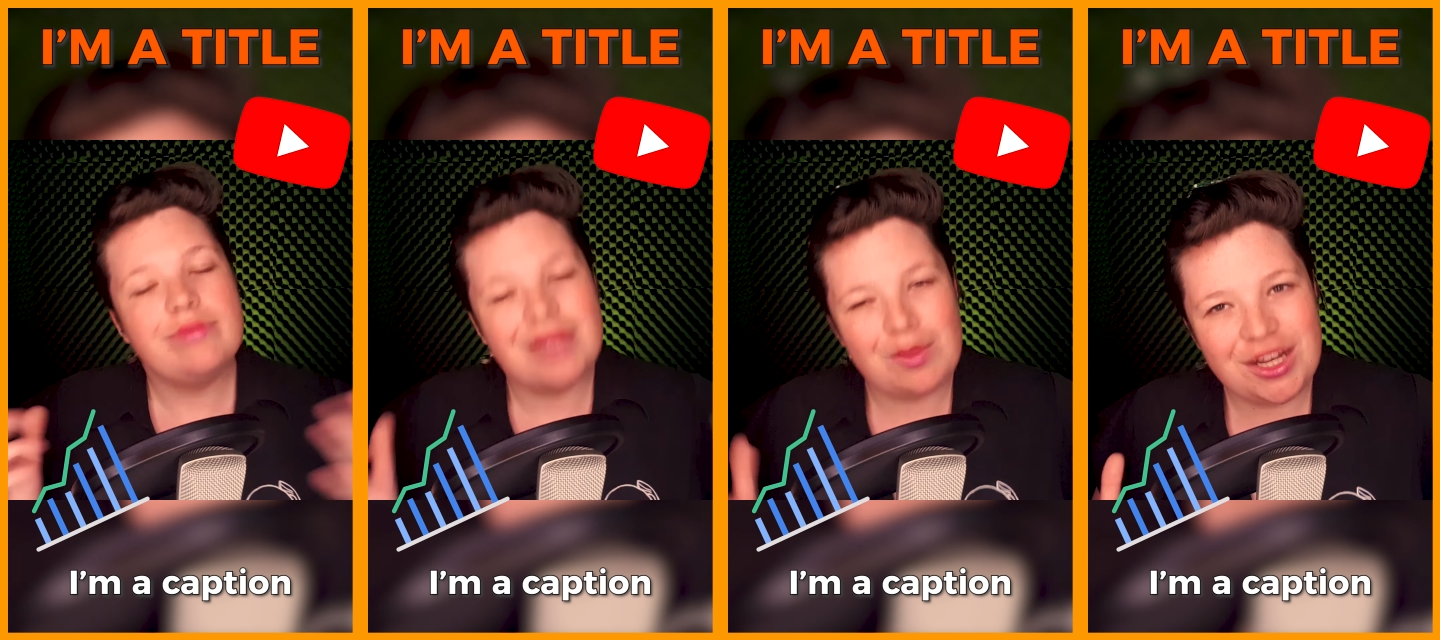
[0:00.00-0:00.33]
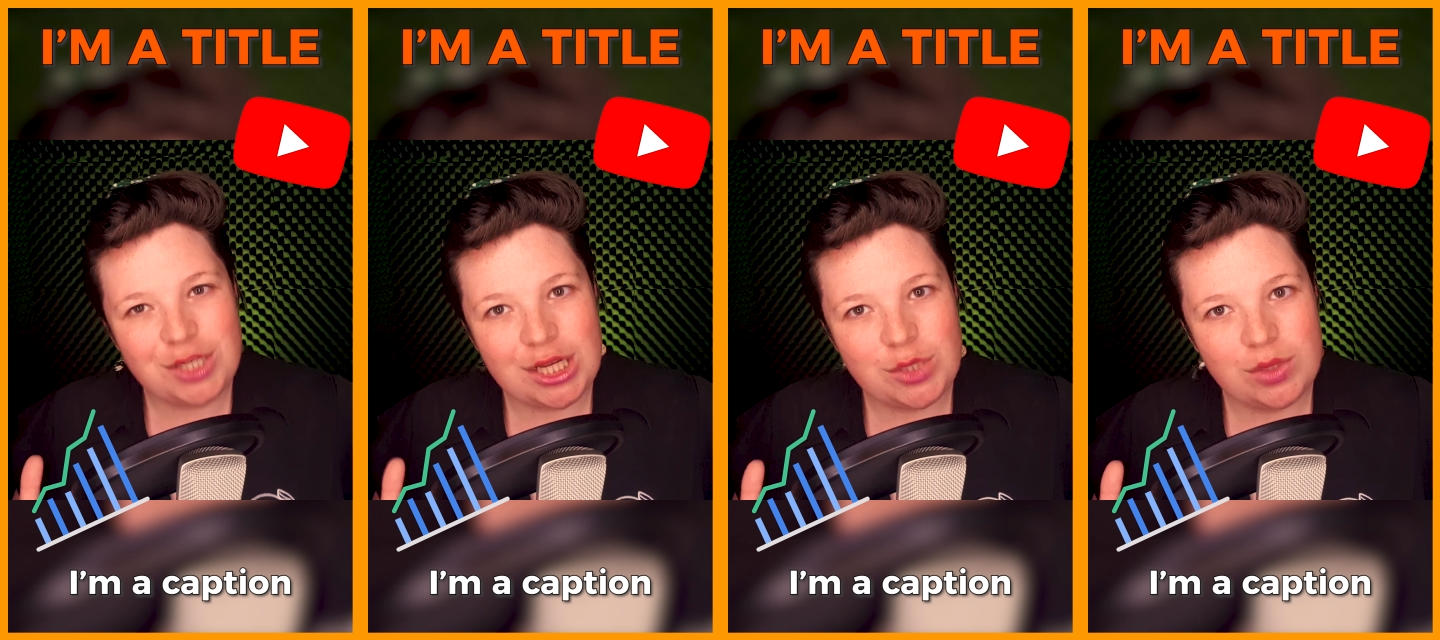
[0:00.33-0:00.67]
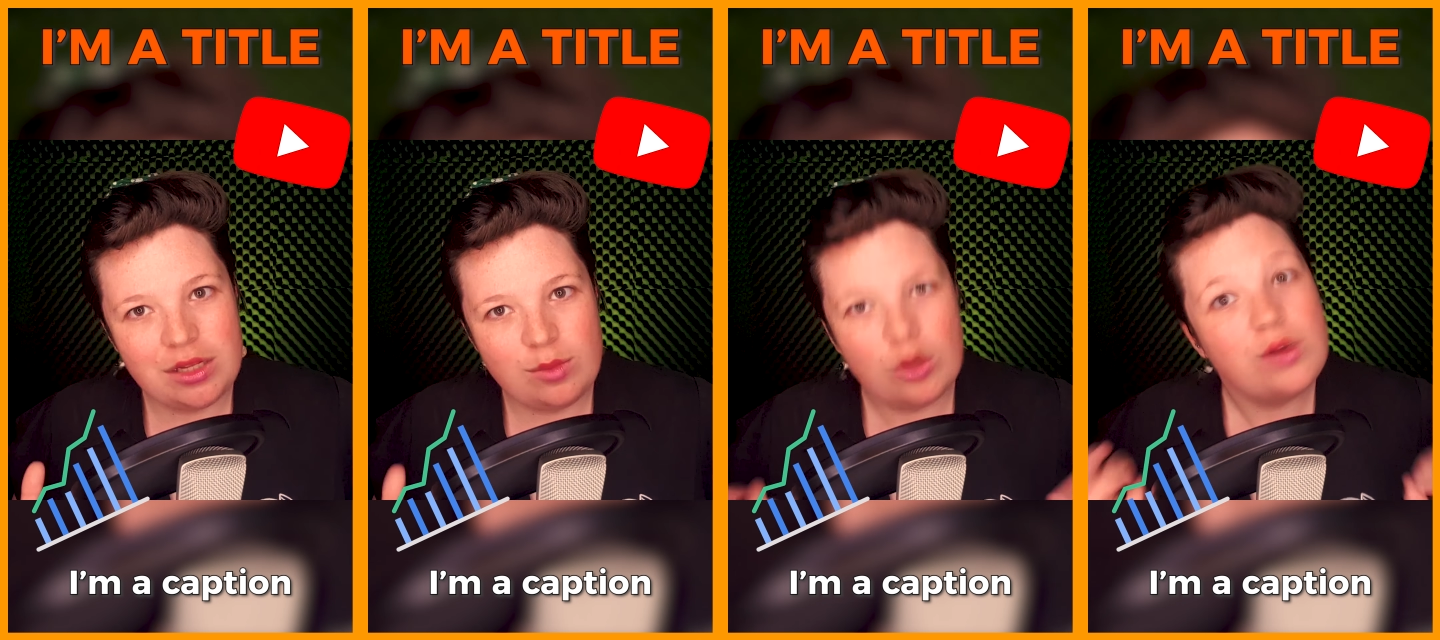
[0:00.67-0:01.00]
They might charge you
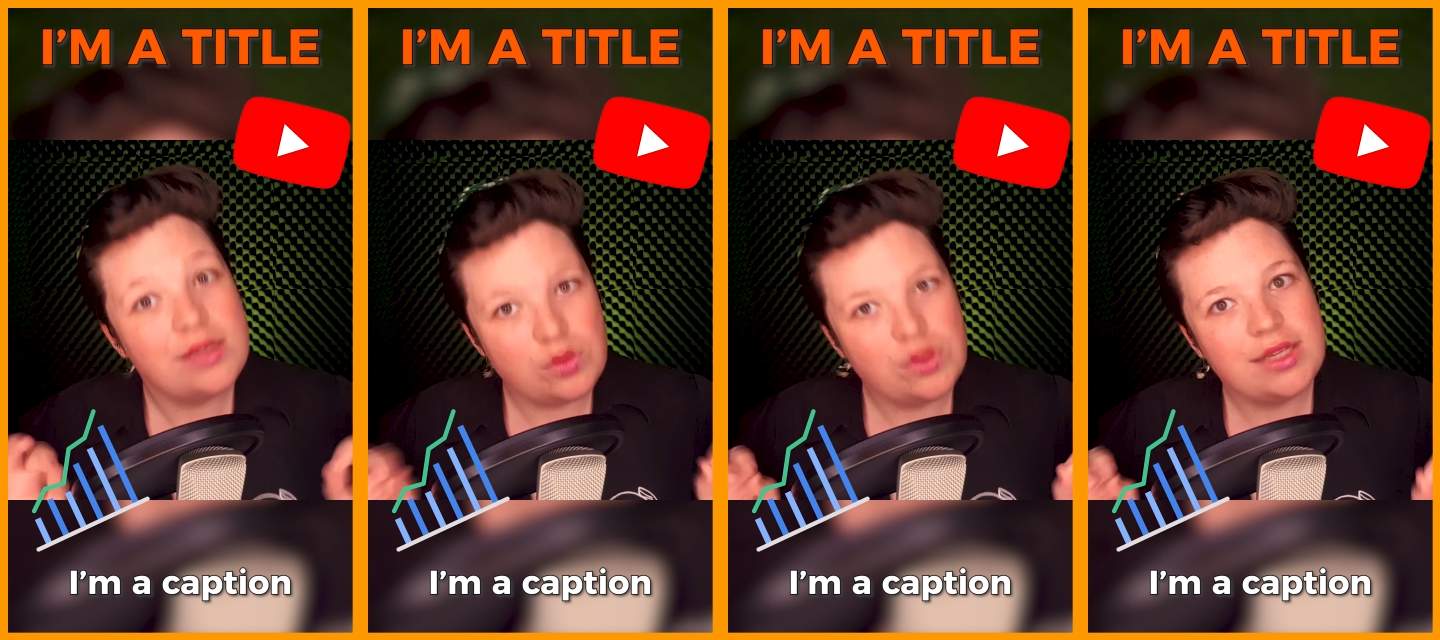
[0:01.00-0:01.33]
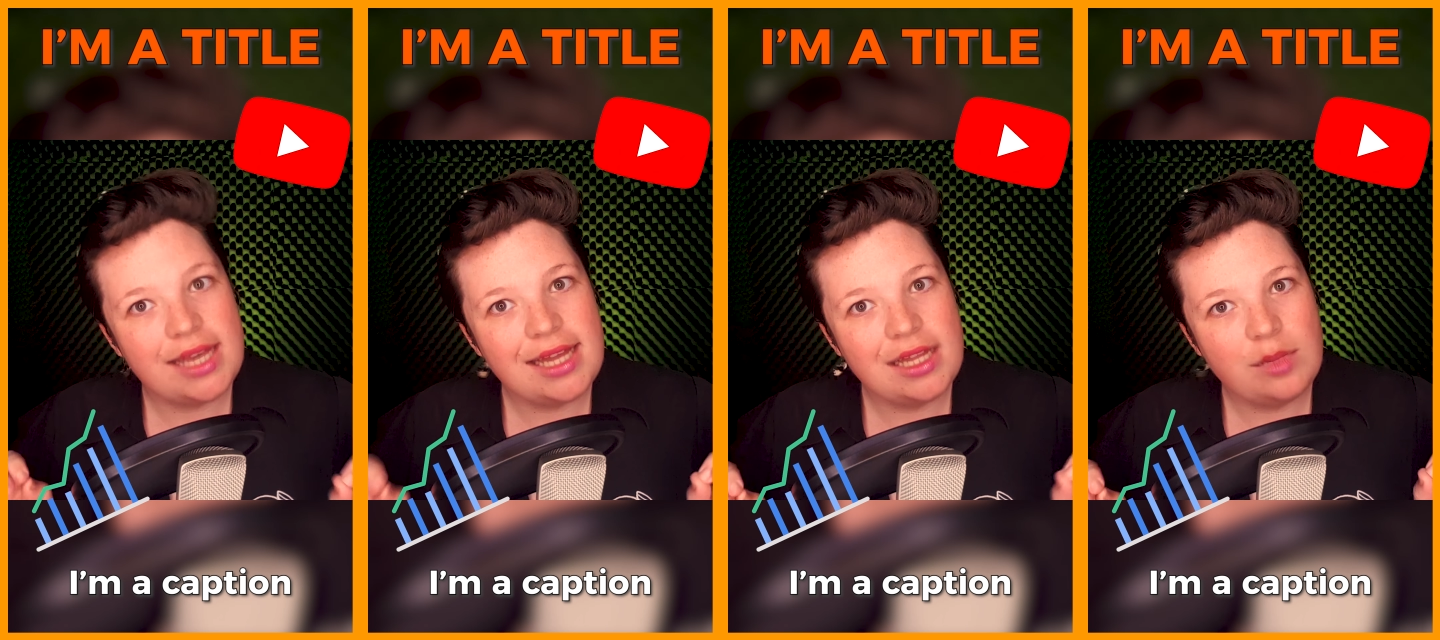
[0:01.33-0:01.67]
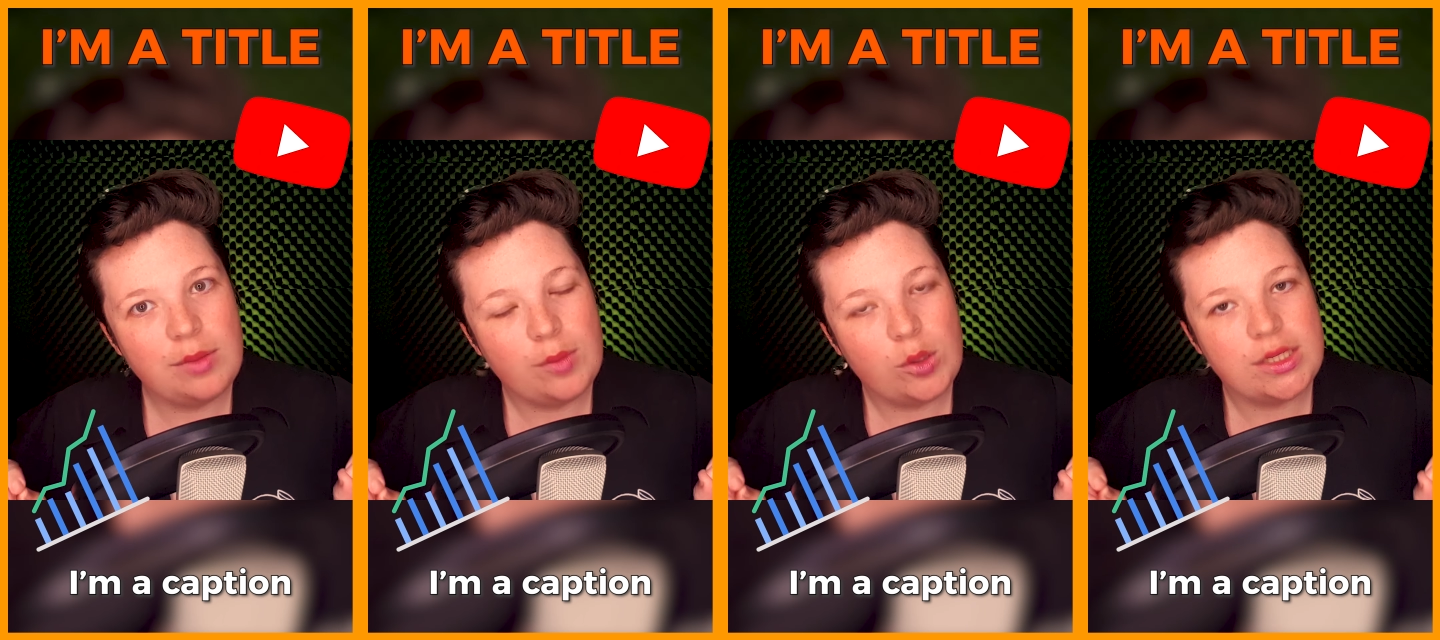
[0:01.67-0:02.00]
a little more because it will take a little
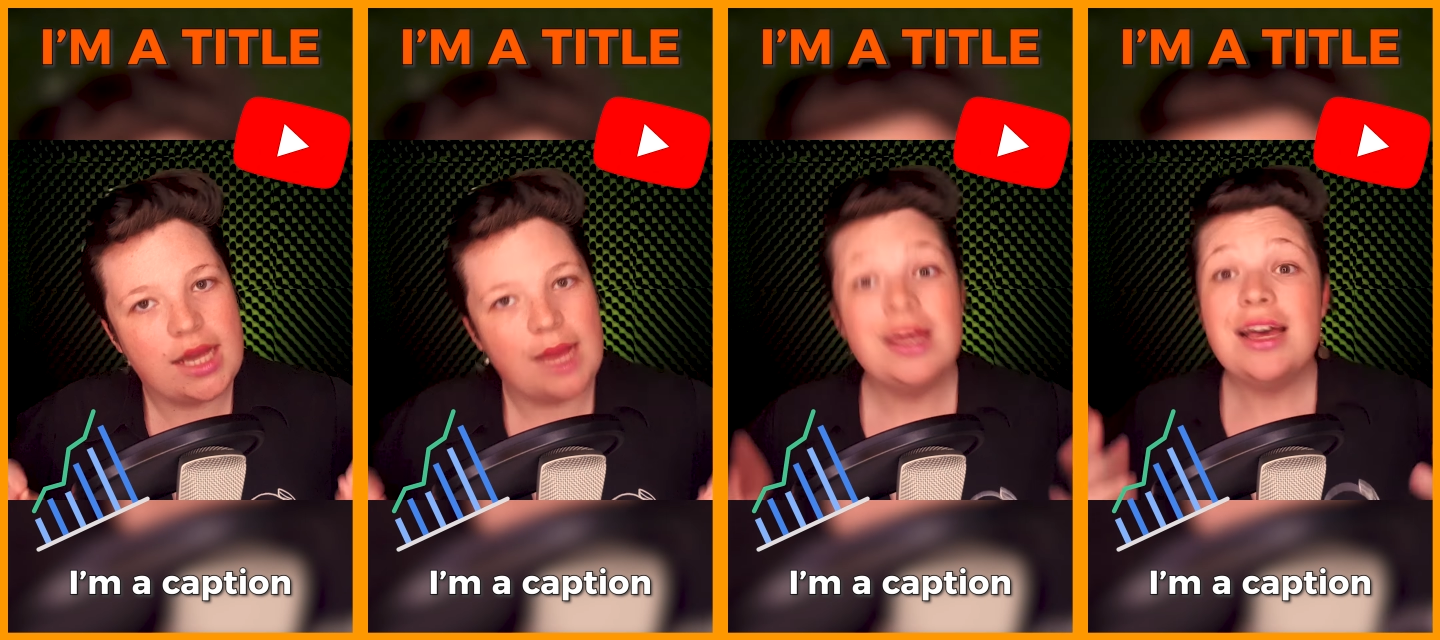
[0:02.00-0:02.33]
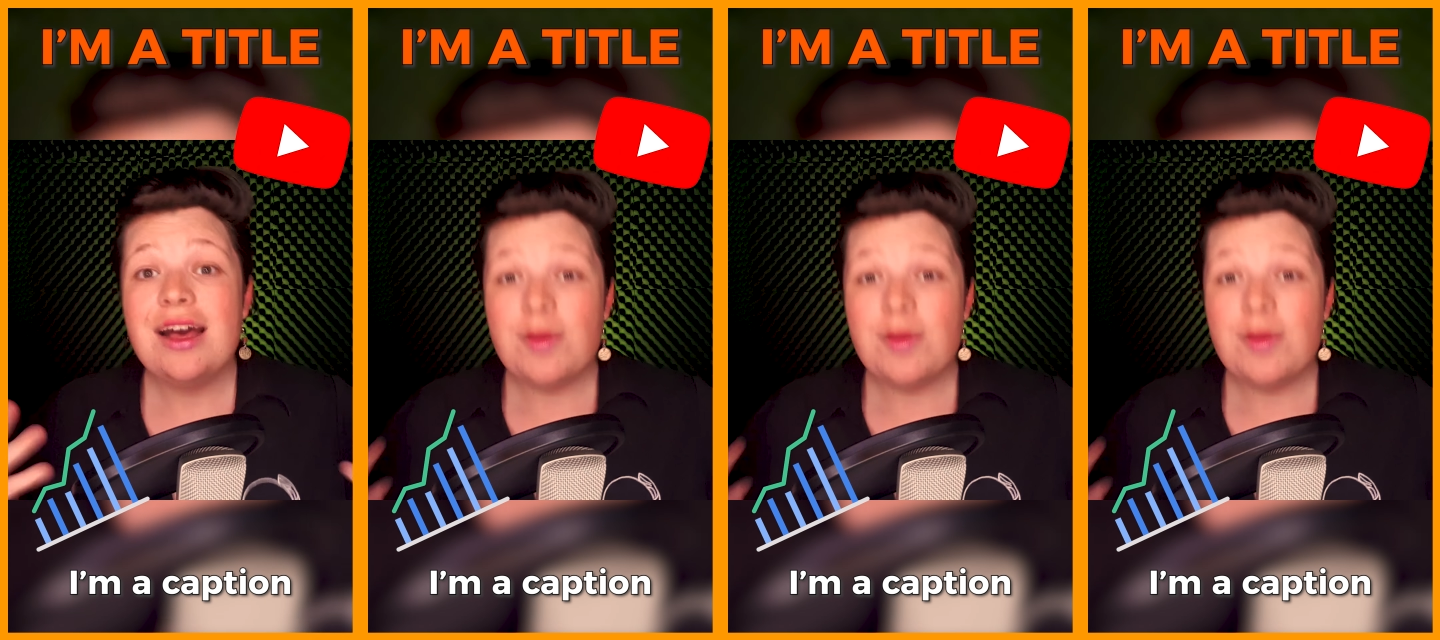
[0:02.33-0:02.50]
bit more time,